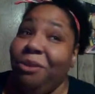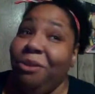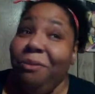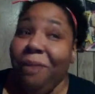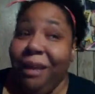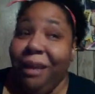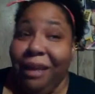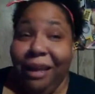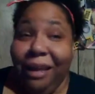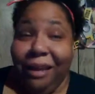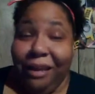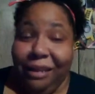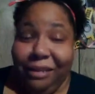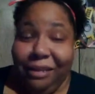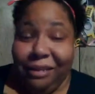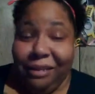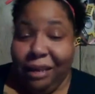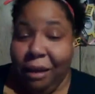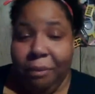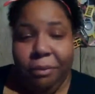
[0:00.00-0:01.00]
too many of
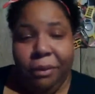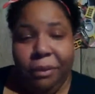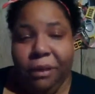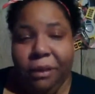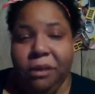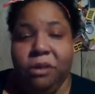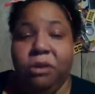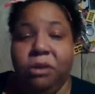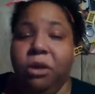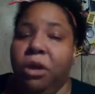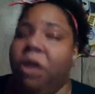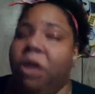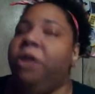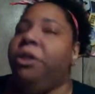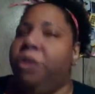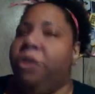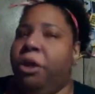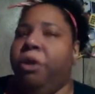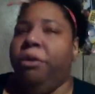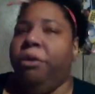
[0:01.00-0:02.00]
these companies
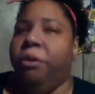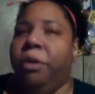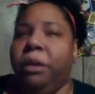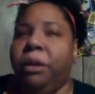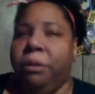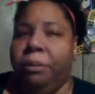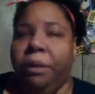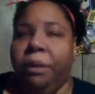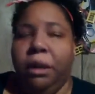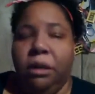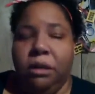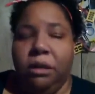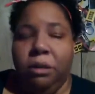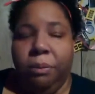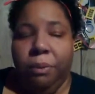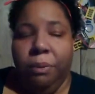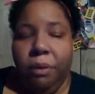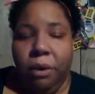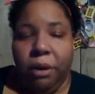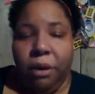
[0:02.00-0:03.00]
that are really being
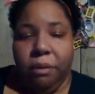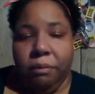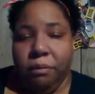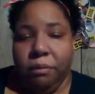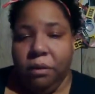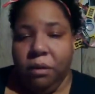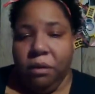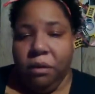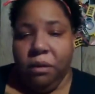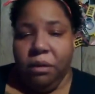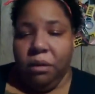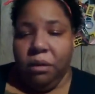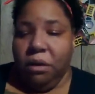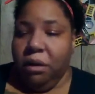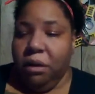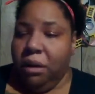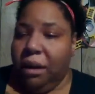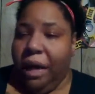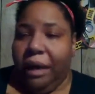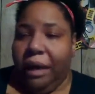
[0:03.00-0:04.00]
supportive.
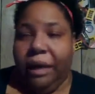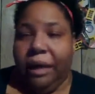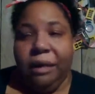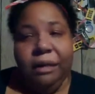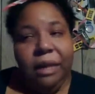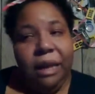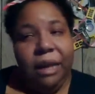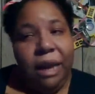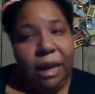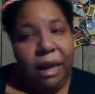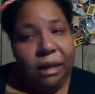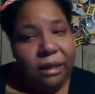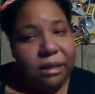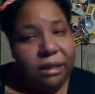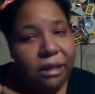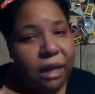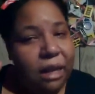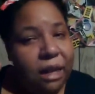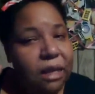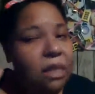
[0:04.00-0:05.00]
Like I said, I
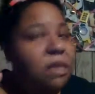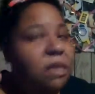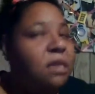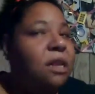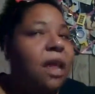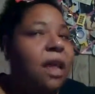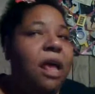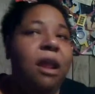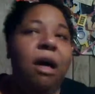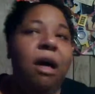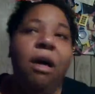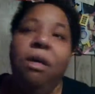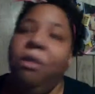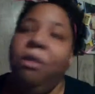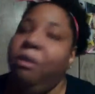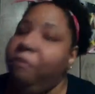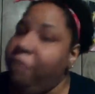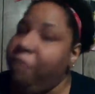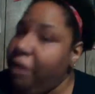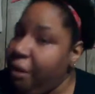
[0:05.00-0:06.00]
understand it's not
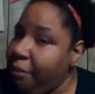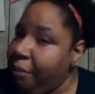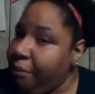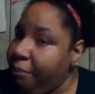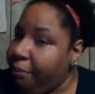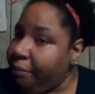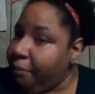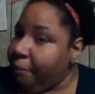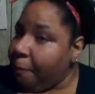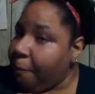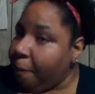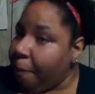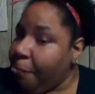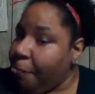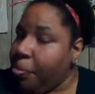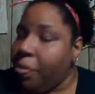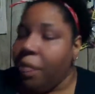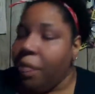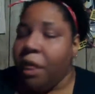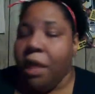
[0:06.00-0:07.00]
all of them.
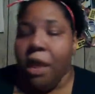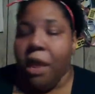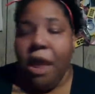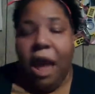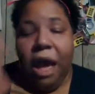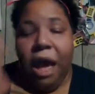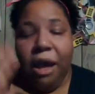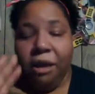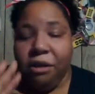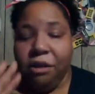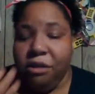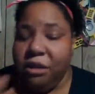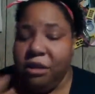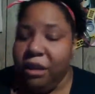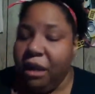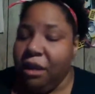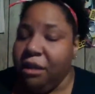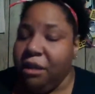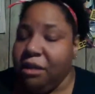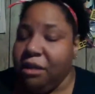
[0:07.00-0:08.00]
I
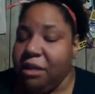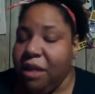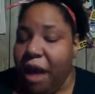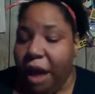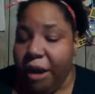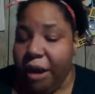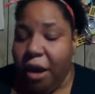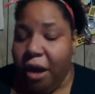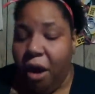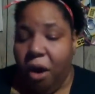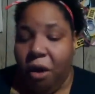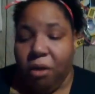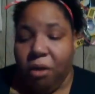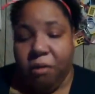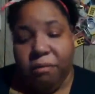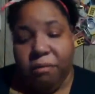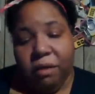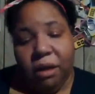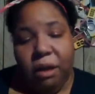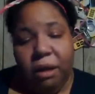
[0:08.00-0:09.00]
understand it's not
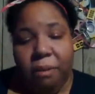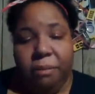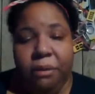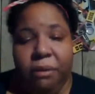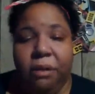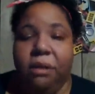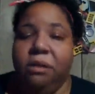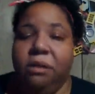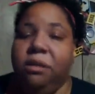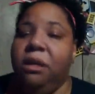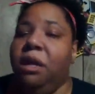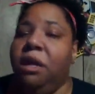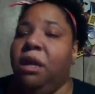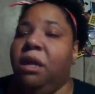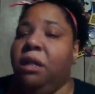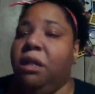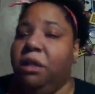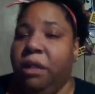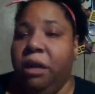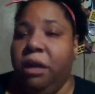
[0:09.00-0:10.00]
all of the companies
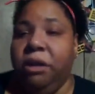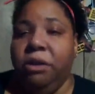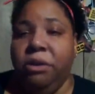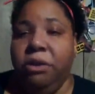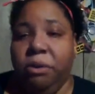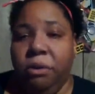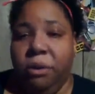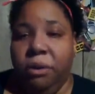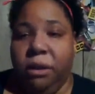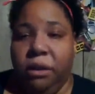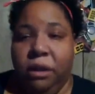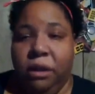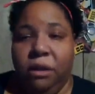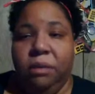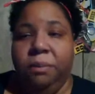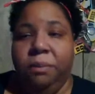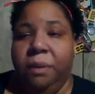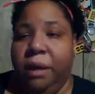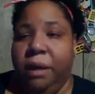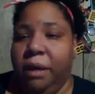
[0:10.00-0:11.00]
that are doing
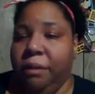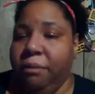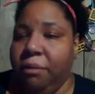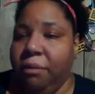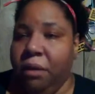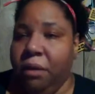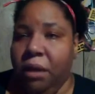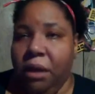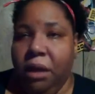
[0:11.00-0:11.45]
this, but